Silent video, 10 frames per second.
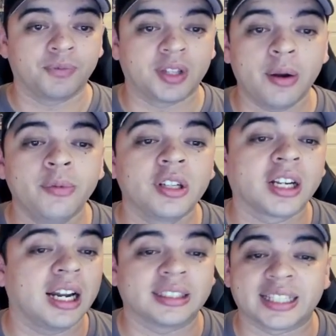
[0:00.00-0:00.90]
Then look
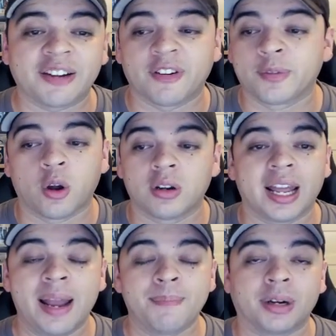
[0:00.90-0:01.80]
at that Cypher and Lord
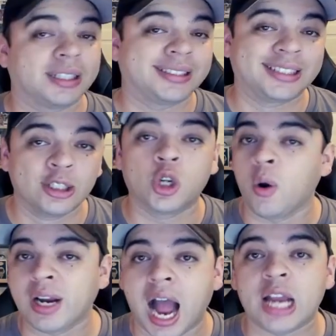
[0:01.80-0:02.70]
Lambuk, still
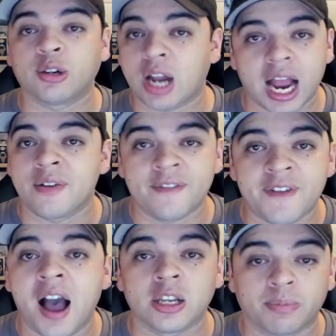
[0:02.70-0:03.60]
going higher and higher in
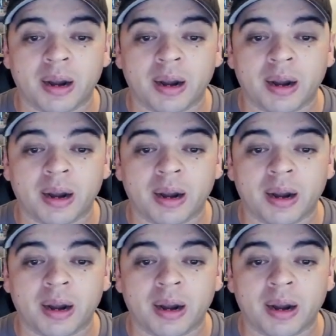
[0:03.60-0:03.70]
value.